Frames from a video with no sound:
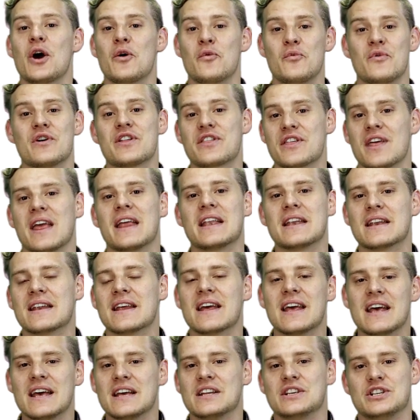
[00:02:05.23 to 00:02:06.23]

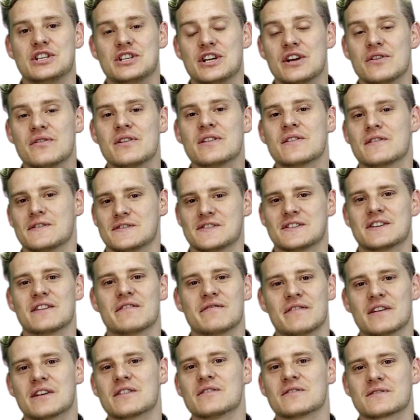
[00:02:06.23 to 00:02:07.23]
within during this
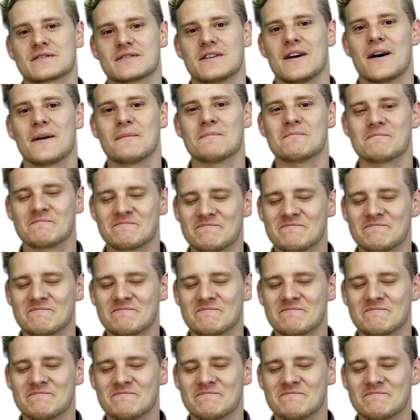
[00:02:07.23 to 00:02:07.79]
difficult time.